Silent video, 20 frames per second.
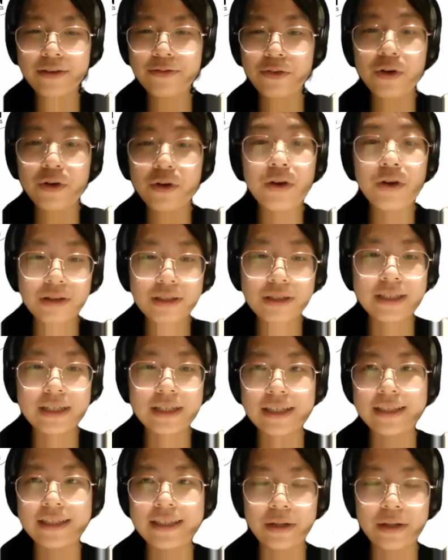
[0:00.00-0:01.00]
your
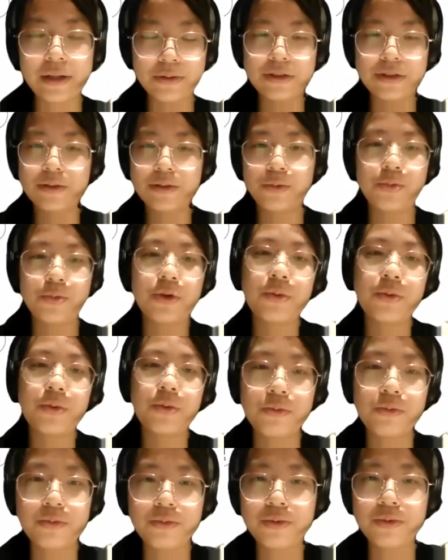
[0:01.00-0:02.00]
study that you
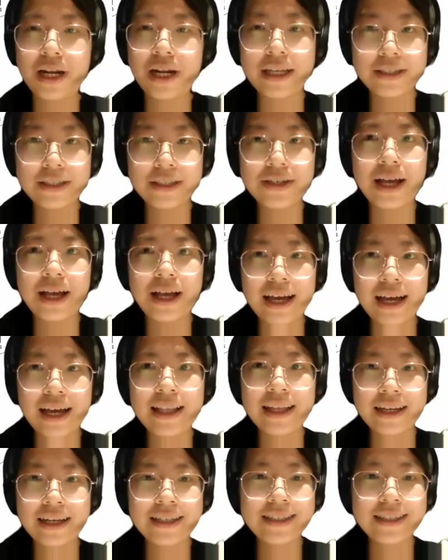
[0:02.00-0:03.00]
would like to
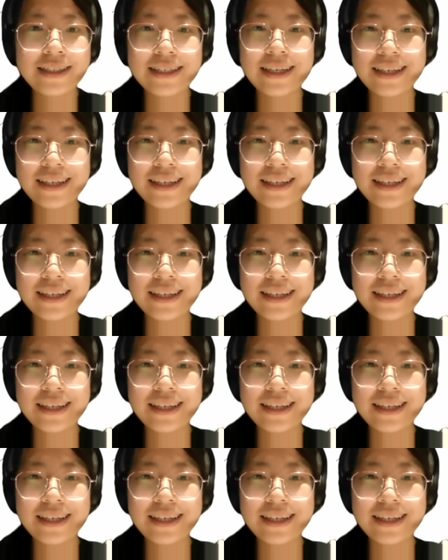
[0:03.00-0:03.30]
highlight?